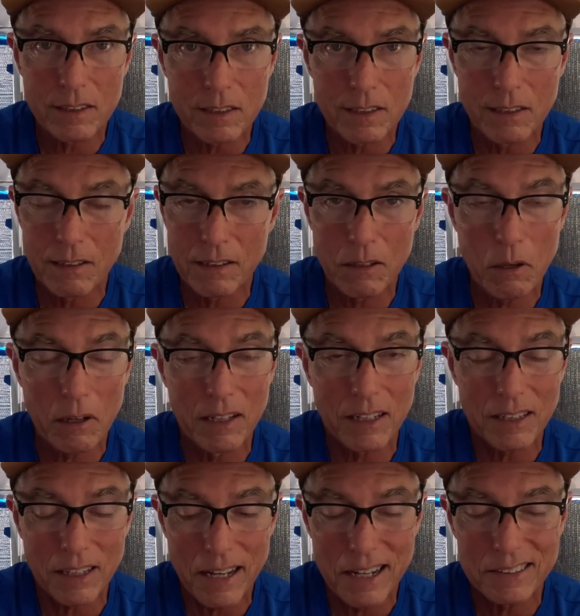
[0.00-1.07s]
the
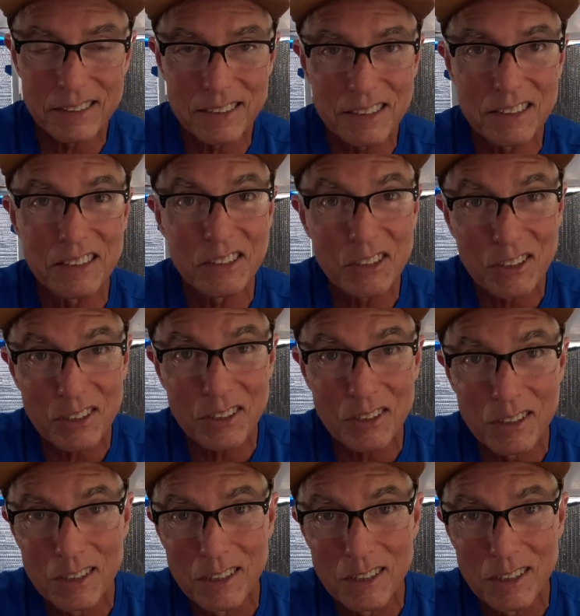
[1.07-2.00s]
last year.